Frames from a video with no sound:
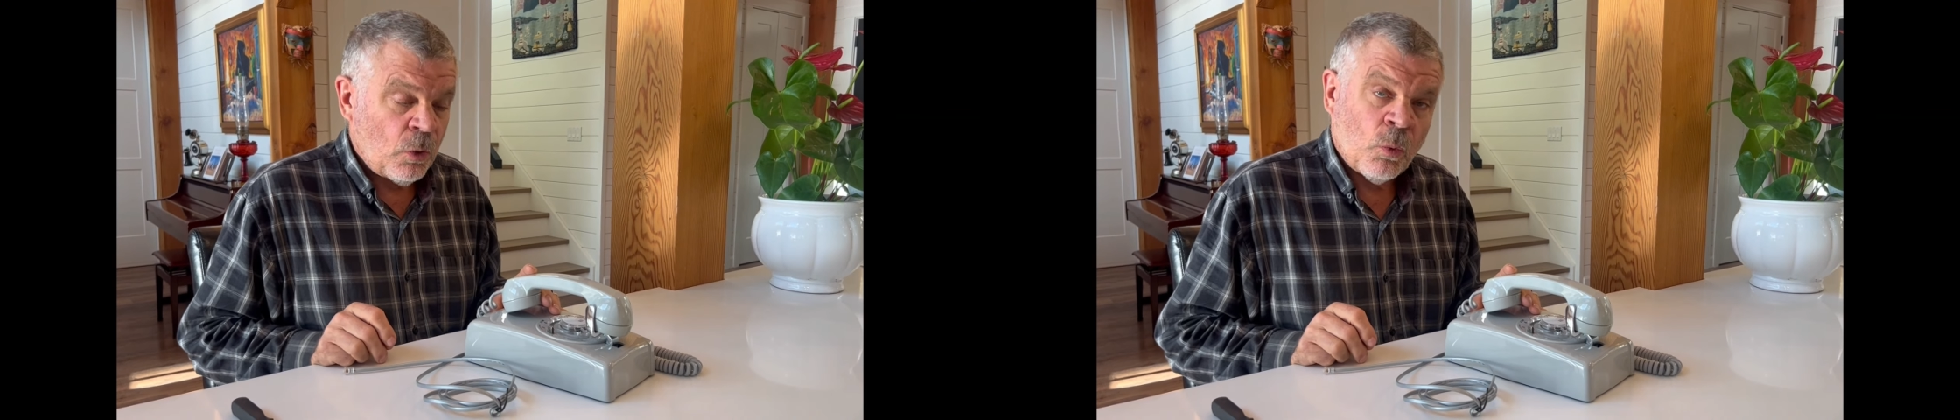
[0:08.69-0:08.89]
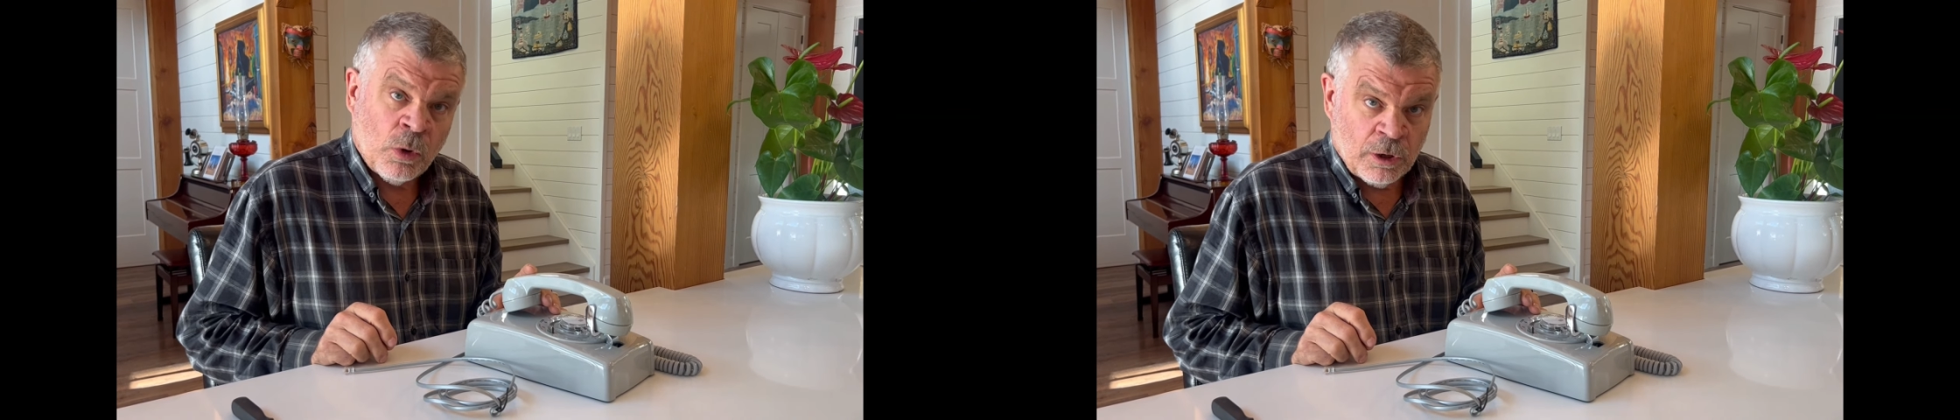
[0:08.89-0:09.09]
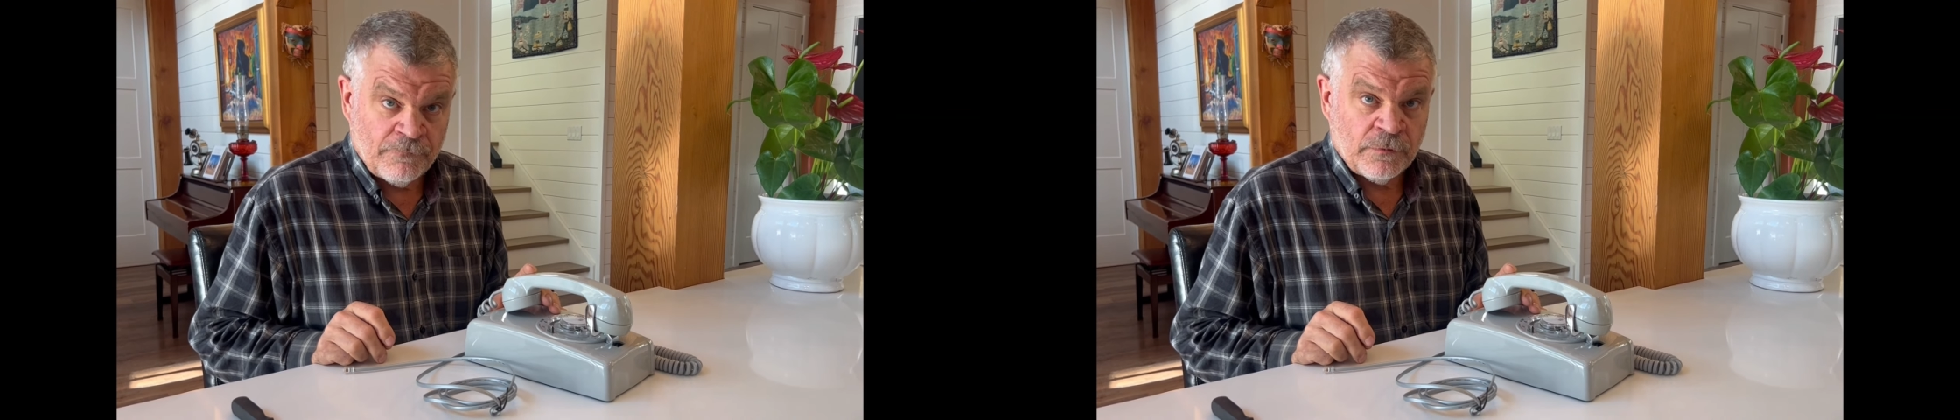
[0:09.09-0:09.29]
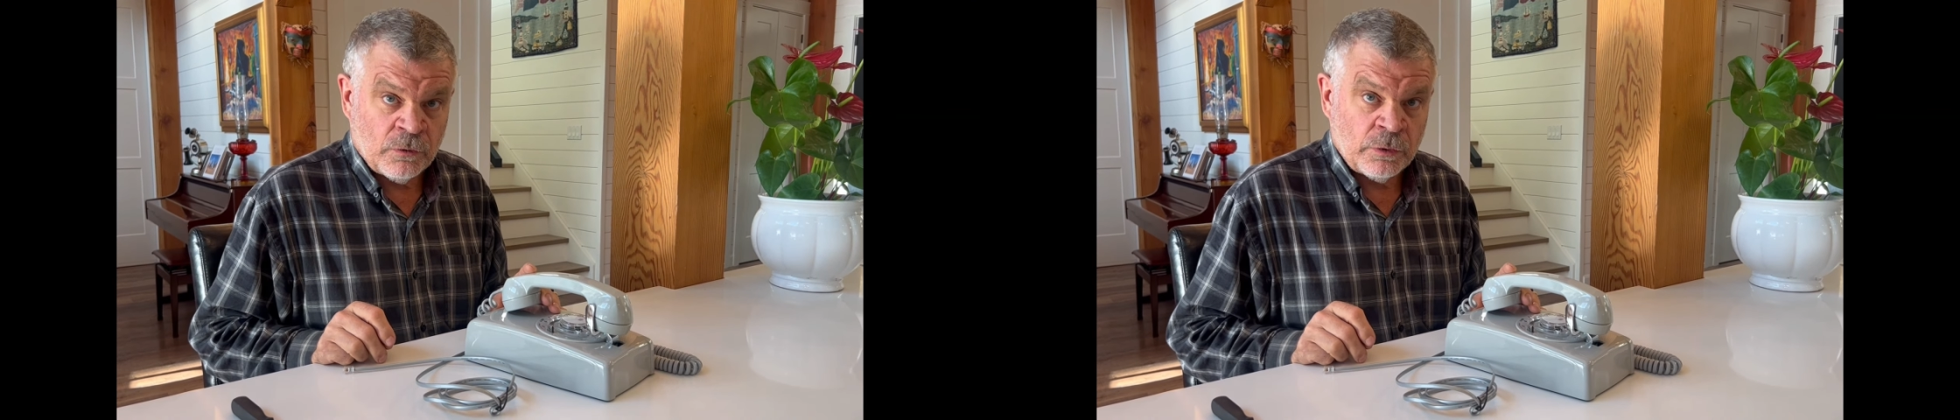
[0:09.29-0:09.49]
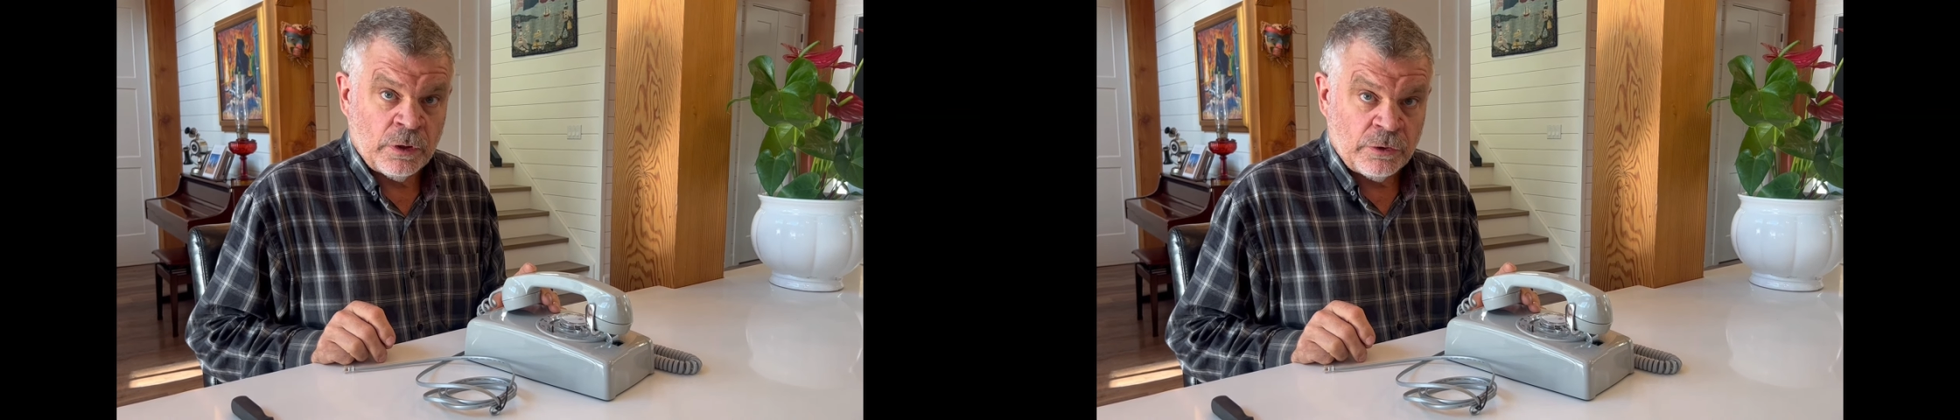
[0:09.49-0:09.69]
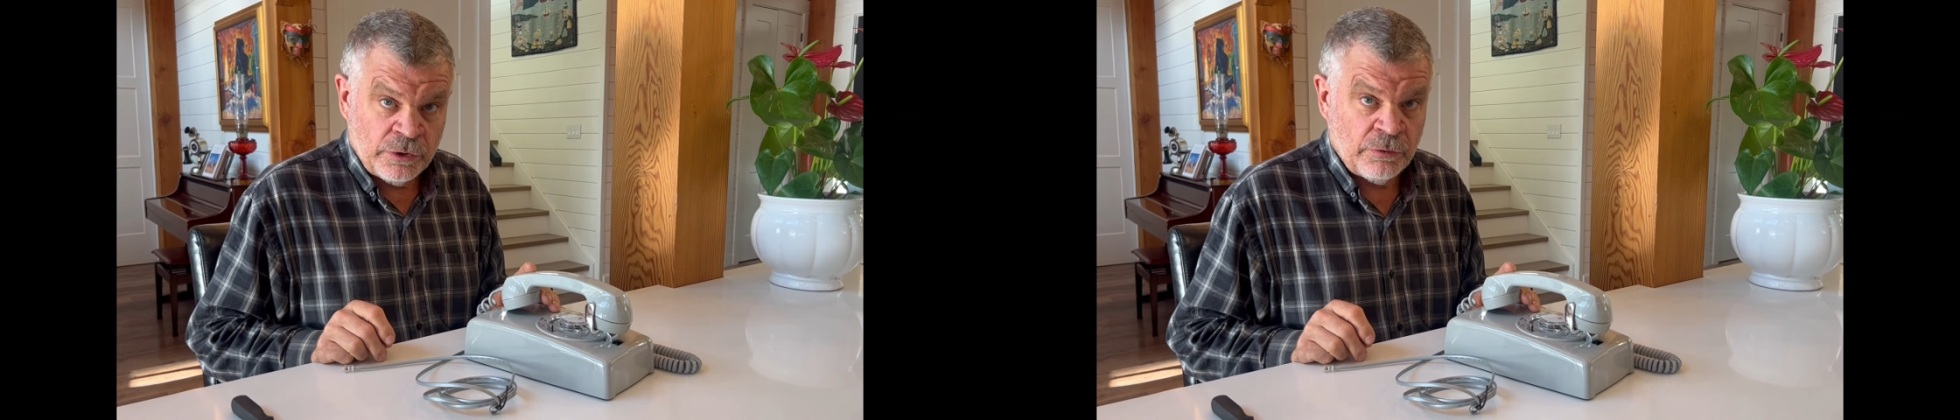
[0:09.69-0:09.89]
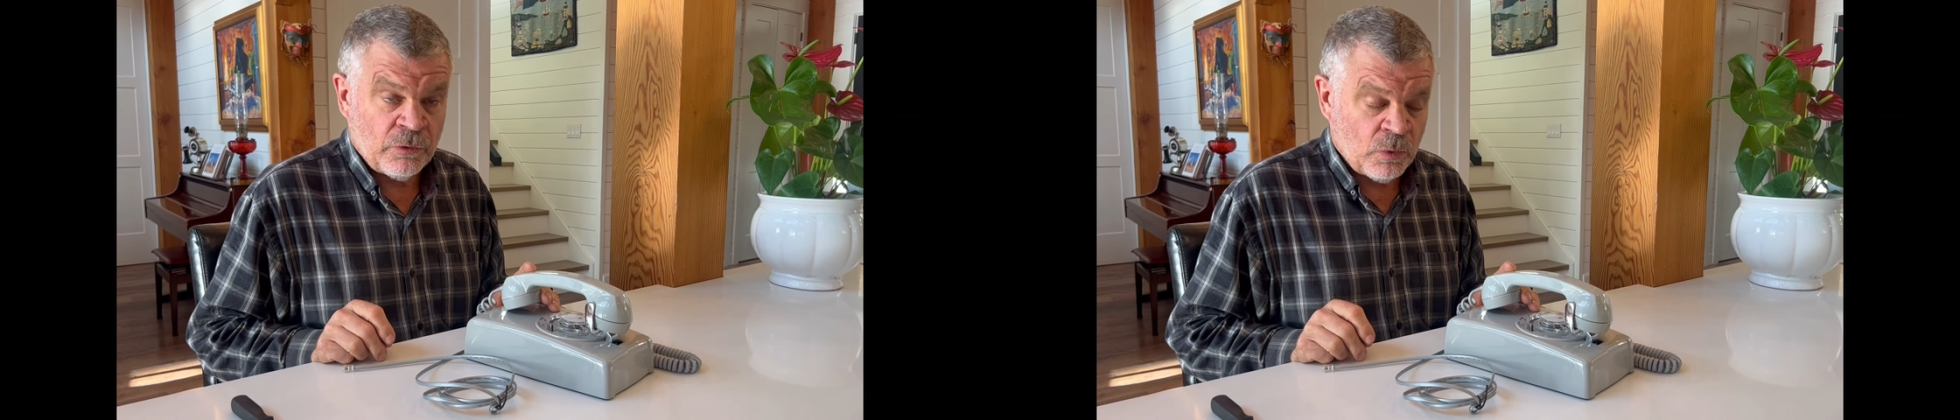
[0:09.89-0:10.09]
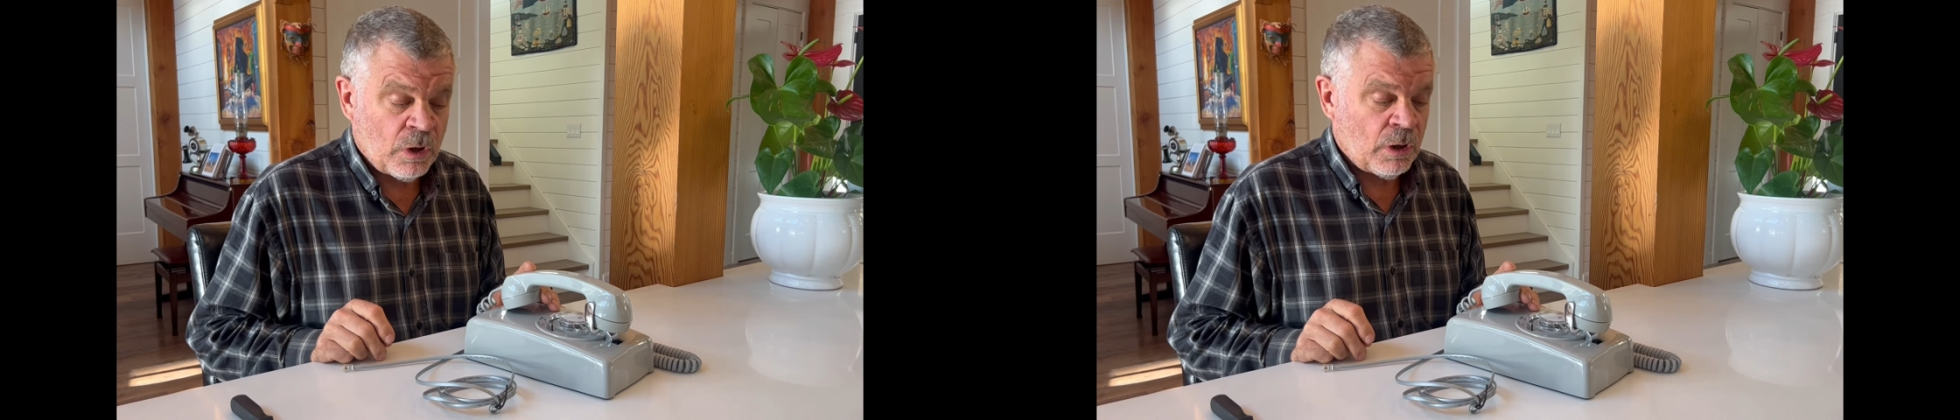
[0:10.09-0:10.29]
wall phone to the
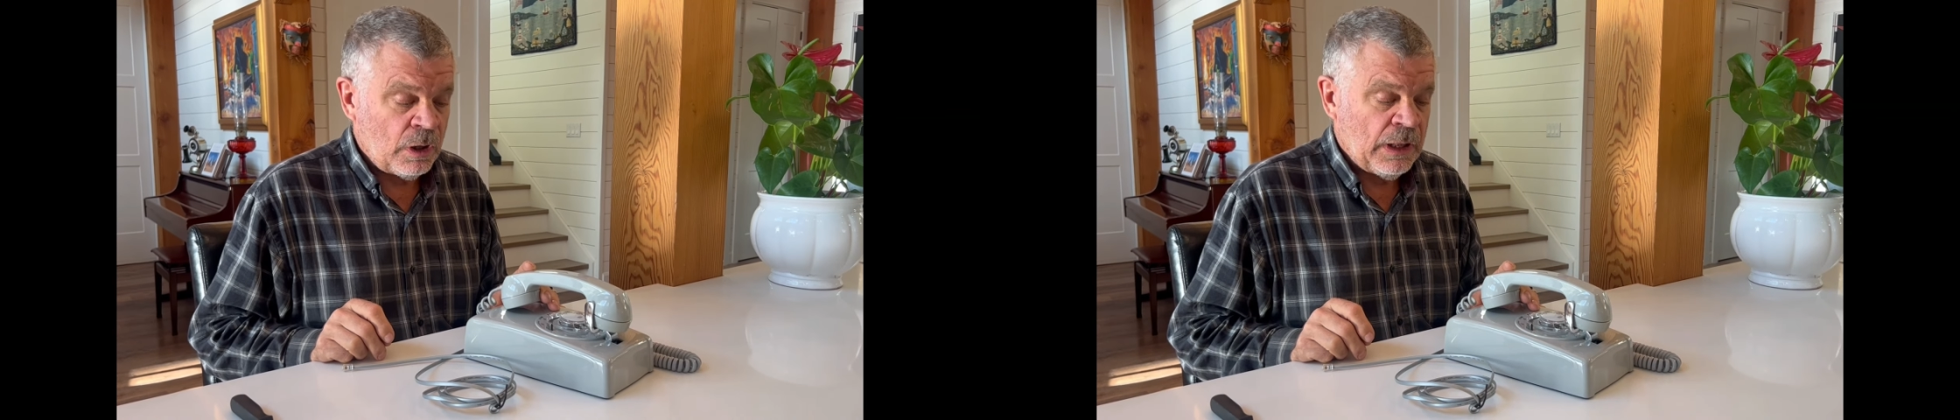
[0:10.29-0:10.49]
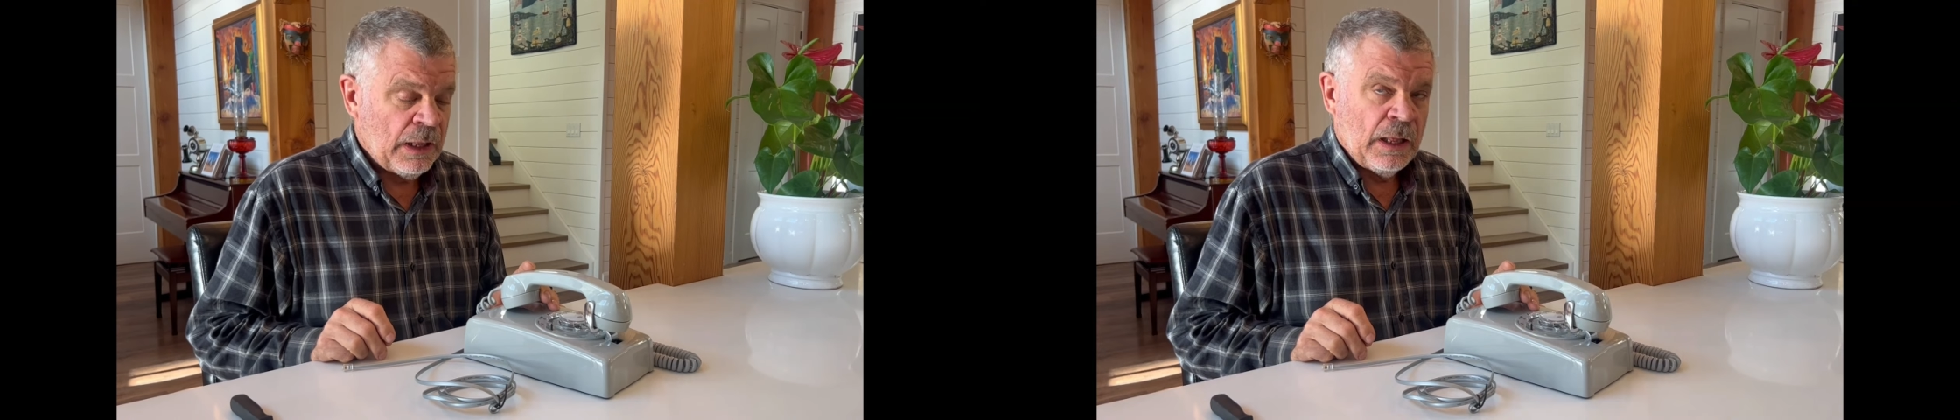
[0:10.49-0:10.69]
wall.